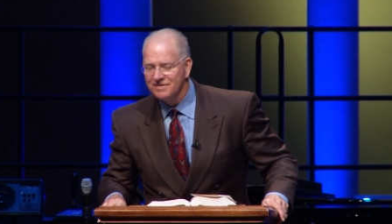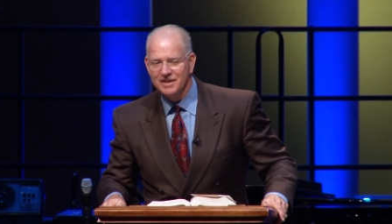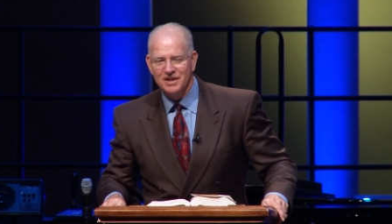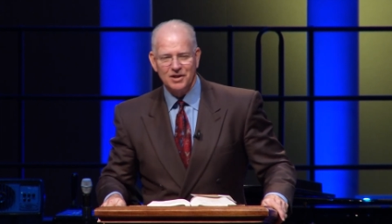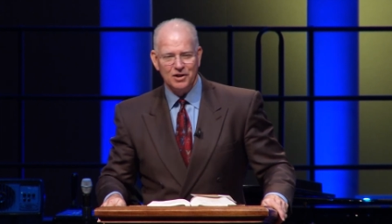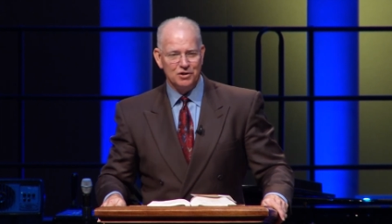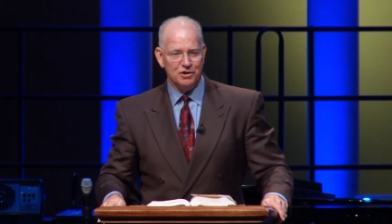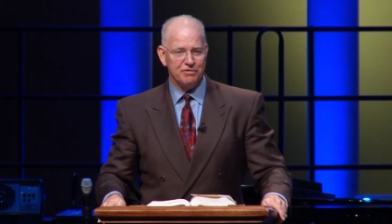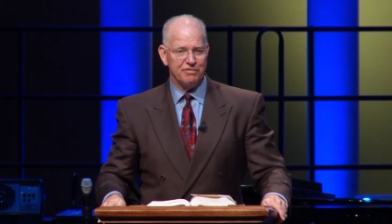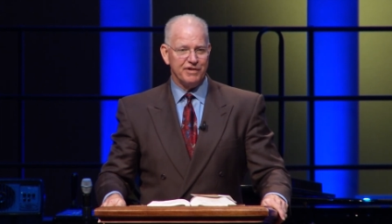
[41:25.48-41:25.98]

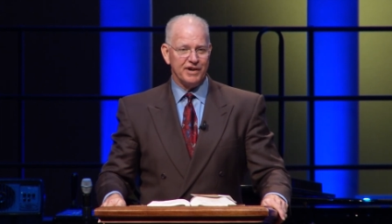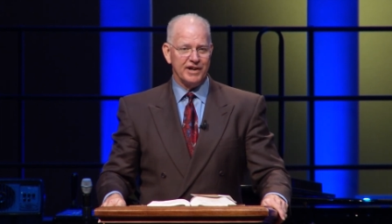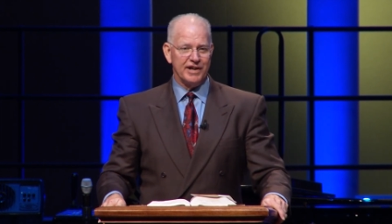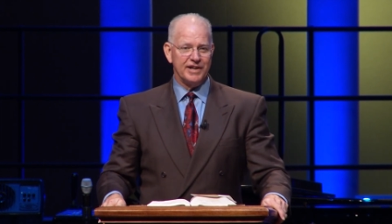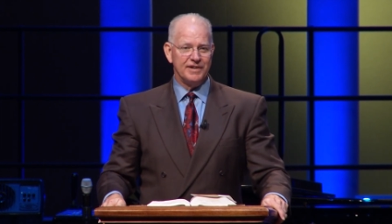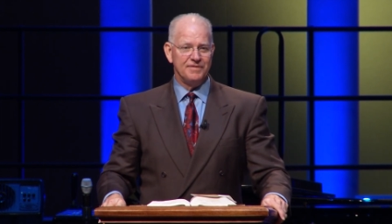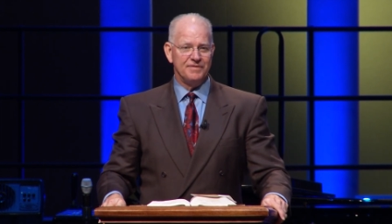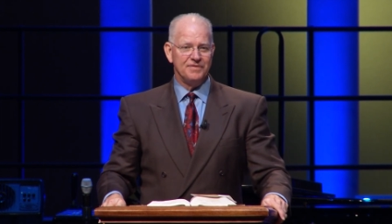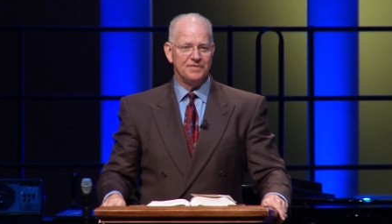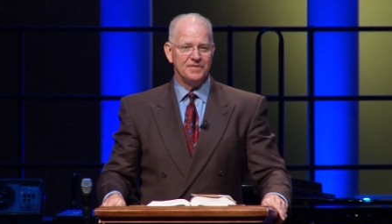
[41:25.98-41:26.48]
Luc Ferry.
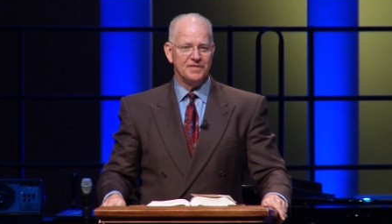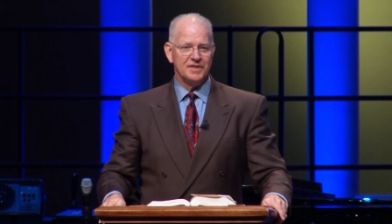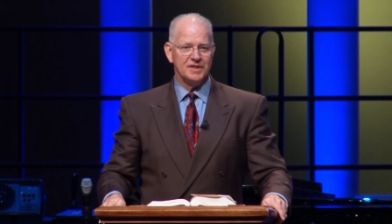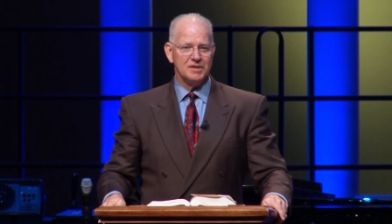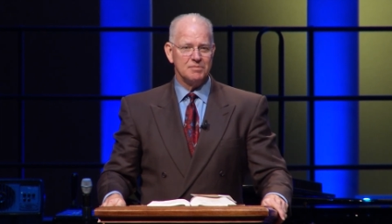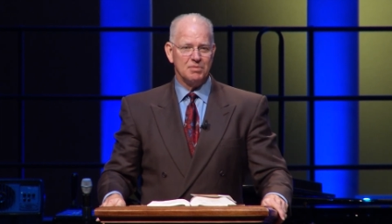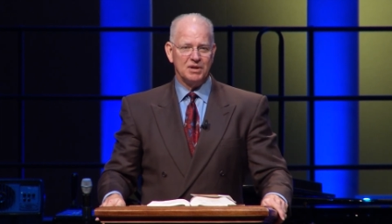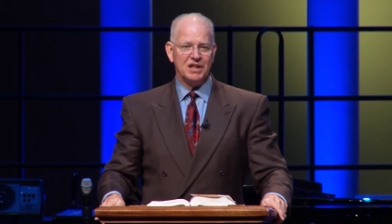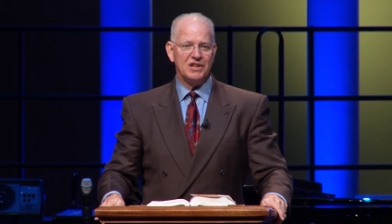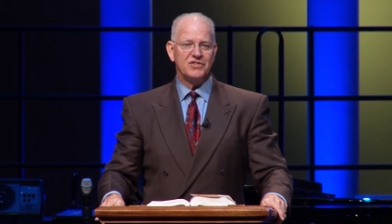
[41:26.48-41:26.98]

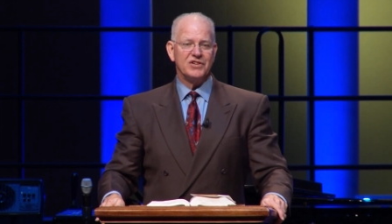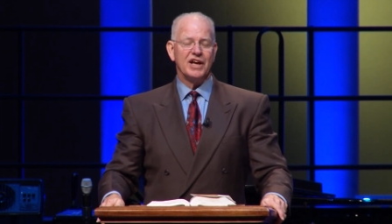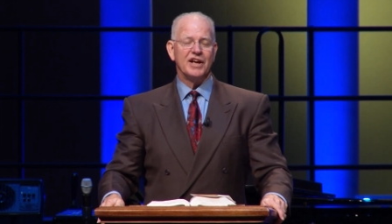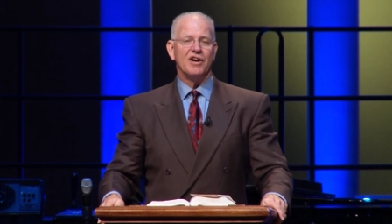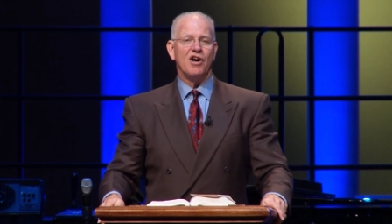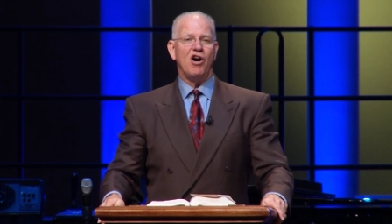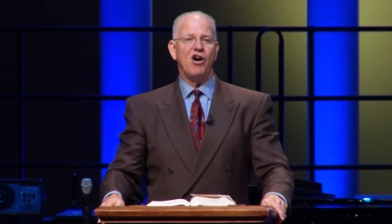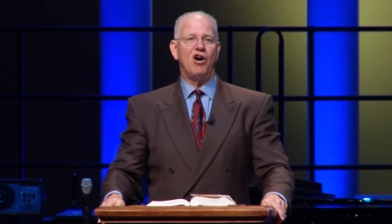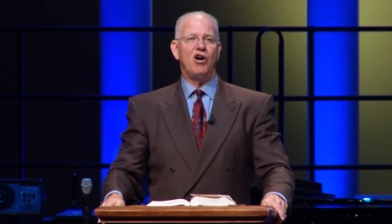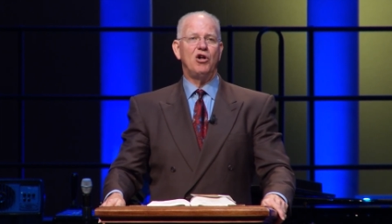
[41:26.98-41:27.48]
But he said,
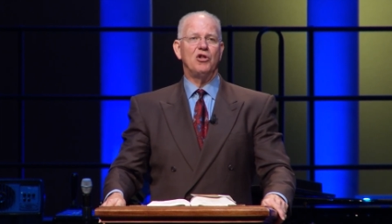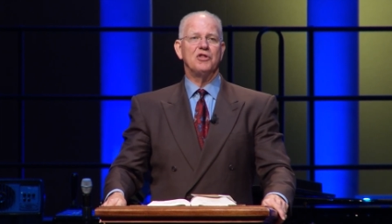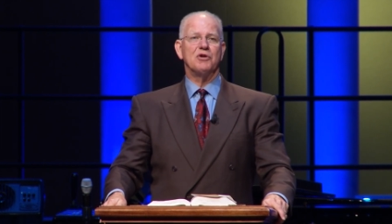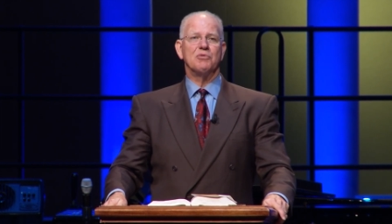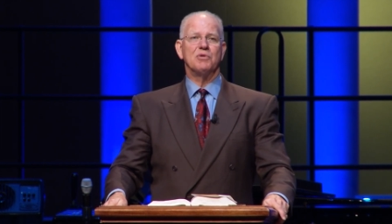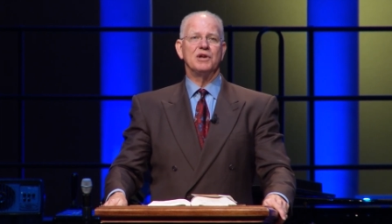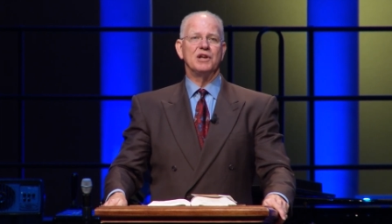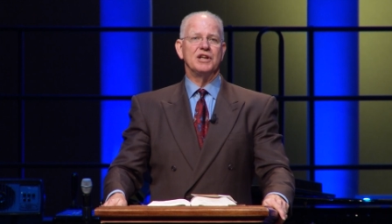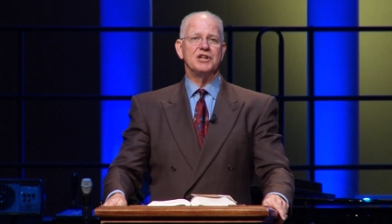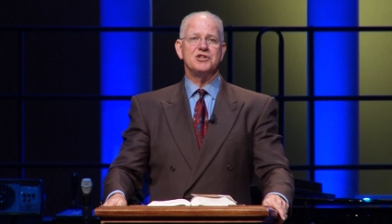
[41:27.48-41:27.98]
all that
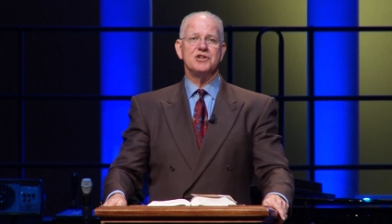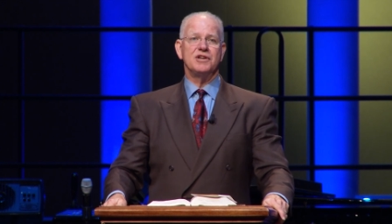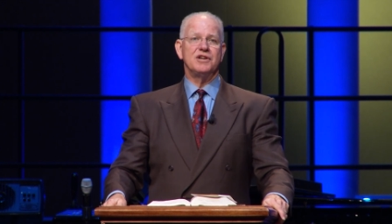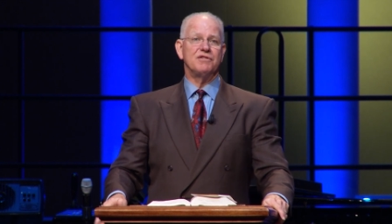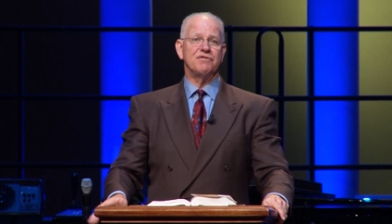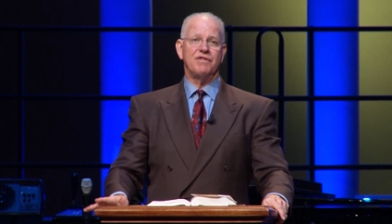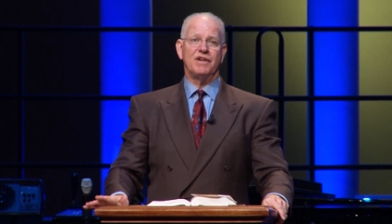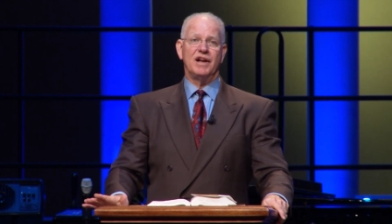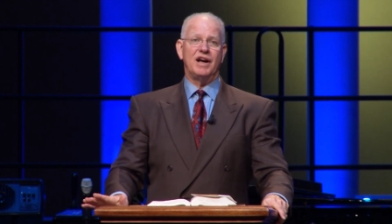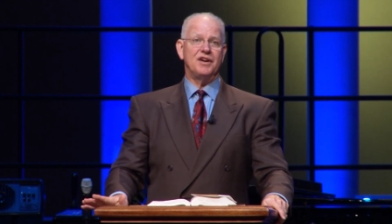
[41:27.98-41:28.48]
religion and
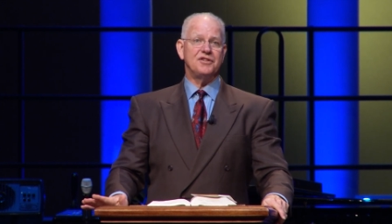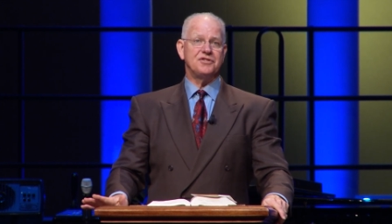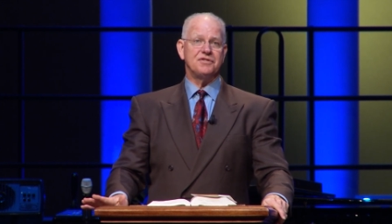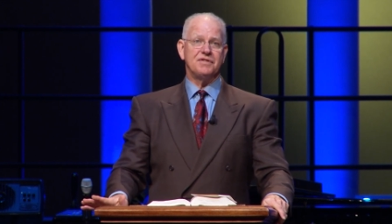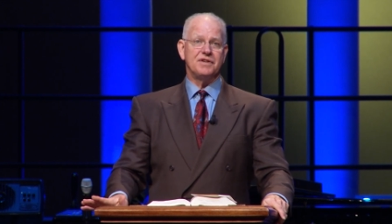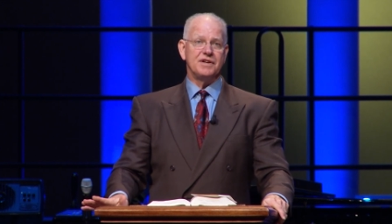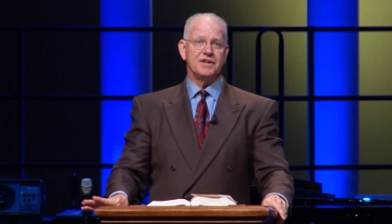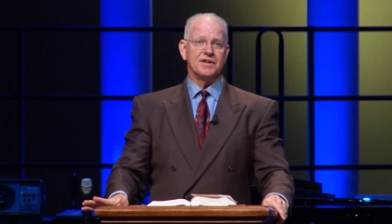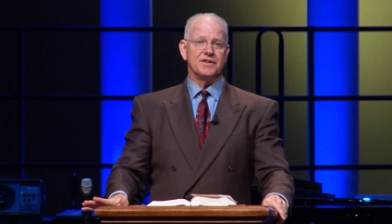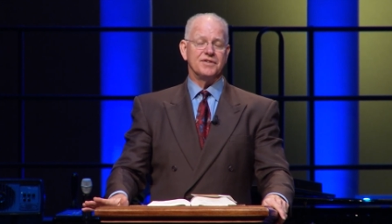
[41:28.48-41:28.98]

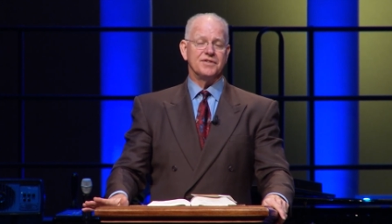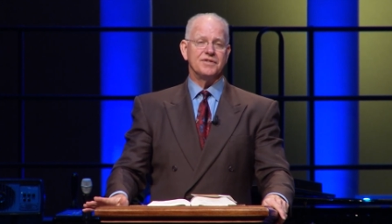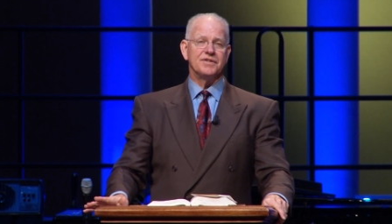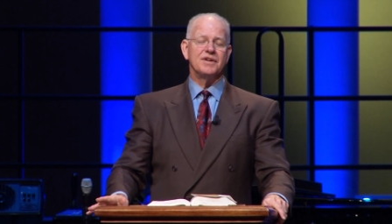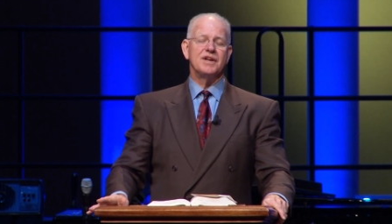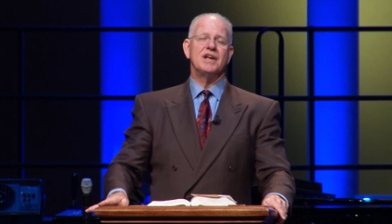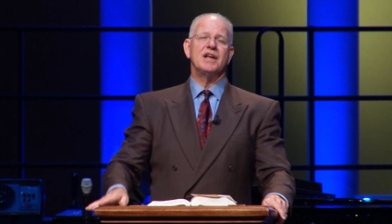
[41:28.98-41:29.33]
philosophy is,